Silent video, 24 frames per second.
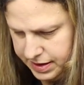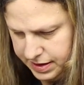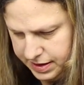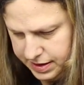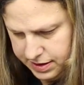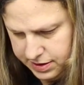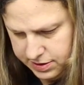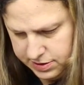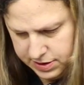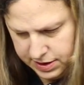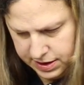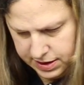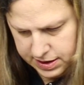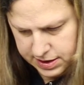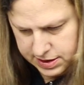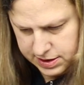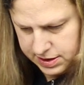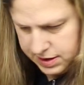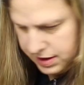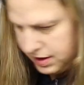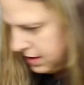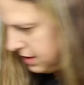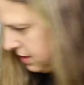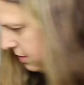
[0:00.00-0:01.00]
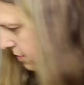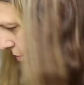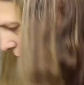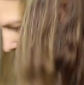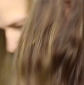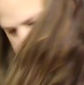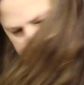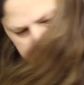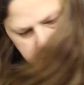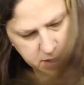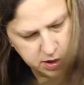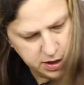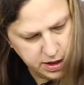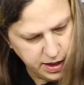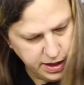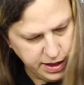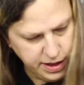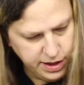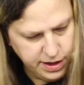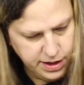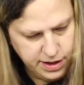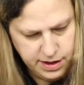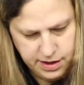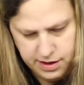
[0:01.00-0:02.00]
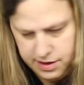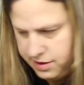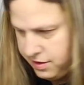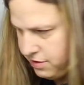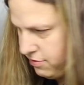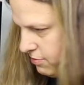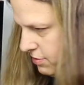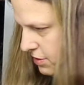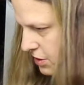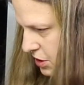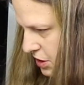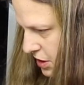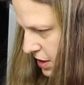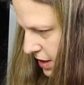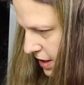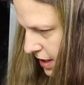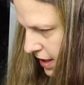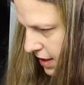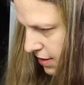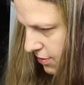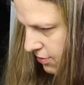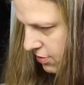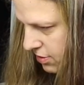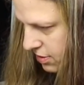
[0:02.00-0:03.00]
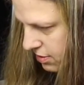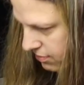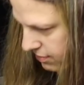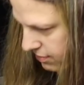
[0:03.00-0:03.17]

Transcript: using the socket wrench and the wrench that came with the